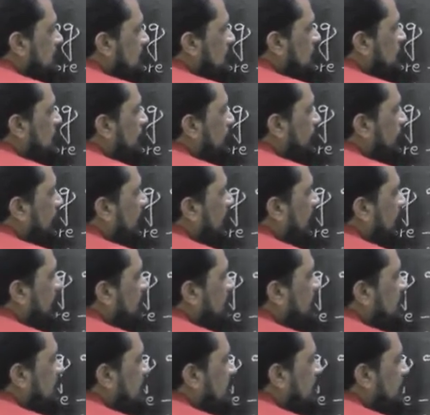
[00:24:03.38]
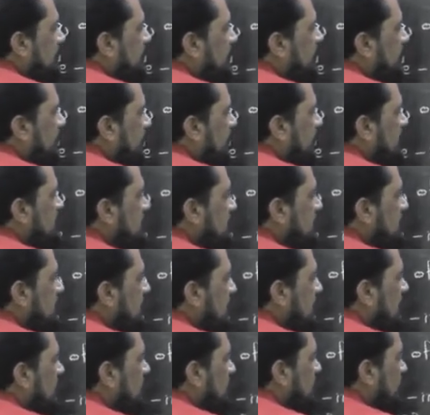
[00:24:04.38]
To find
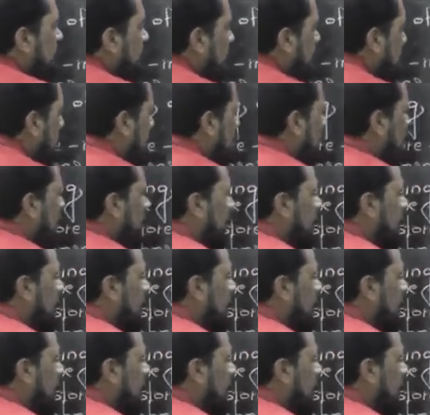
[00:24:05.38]
functional role